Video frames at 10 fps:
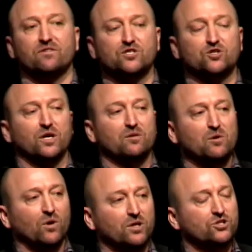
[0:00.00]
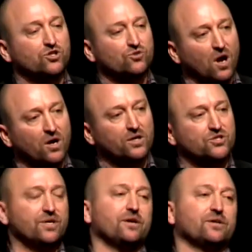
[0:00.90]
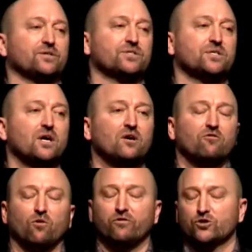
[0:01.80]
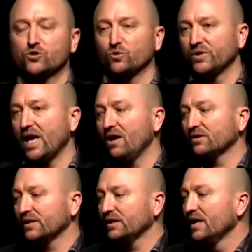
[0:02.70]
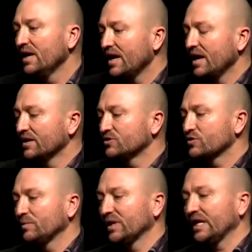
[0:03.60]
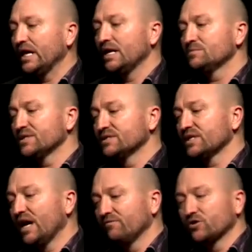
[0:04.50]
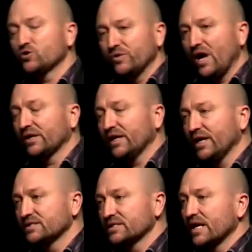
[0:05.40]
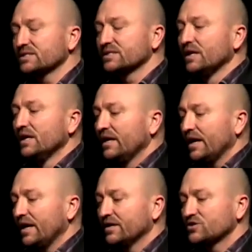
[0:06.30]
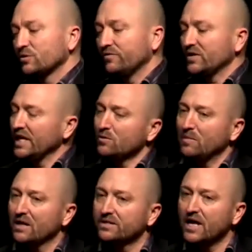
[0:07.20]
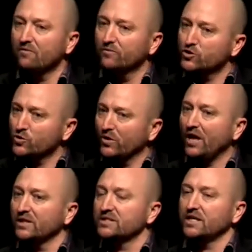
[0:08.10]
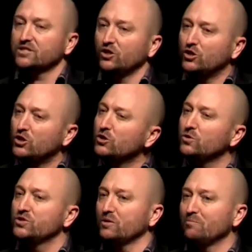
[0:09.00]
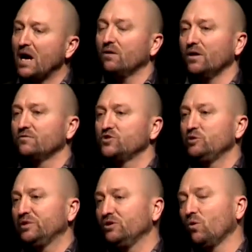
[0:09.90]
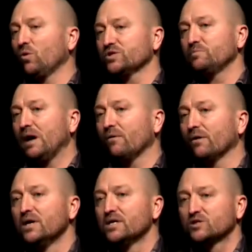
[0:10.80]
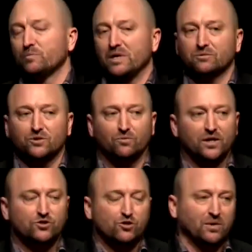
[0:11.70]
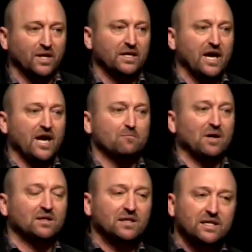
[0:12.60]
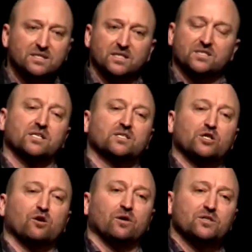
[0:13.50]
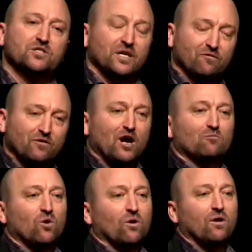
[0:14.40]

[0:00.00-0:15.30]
is going to be one of the strongest years for virtual reality and AAA games inside virtual reality headsets. And so if you think about that, virtual reality takes a huge amount of GPU horsepower to be able to run a AAA game at least at 60 hertz, if not more,